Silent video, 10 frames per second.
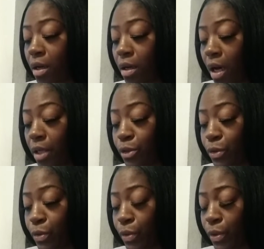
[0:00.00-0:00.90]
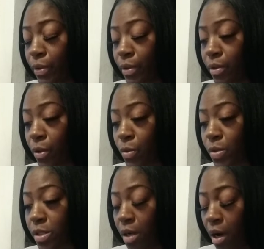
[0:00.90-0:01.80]
Under
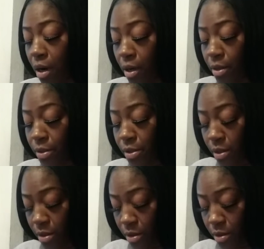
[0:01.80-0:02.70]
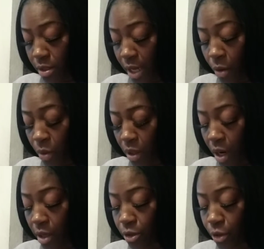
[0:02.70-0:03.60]
those cards, the Tower
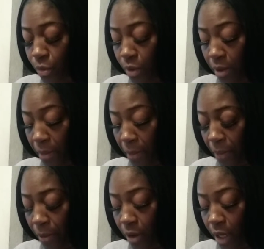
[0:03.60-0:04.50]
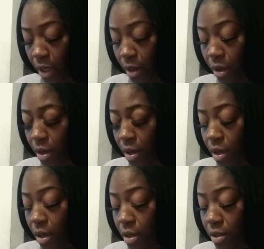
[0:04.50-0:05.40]
card showed up. Okay,
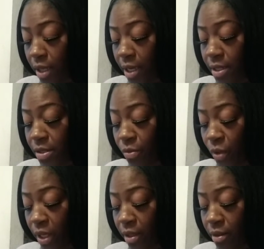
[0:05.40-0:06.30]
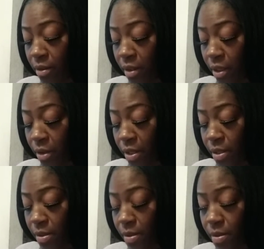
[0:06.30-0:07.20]
that's when there
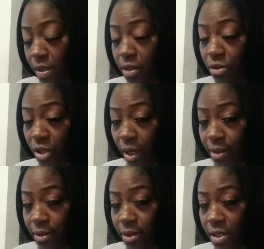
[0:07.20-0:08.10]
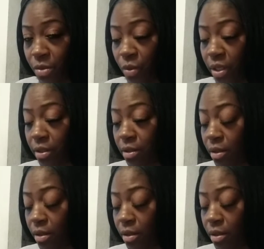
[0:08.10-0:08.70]
is sudden change. That's when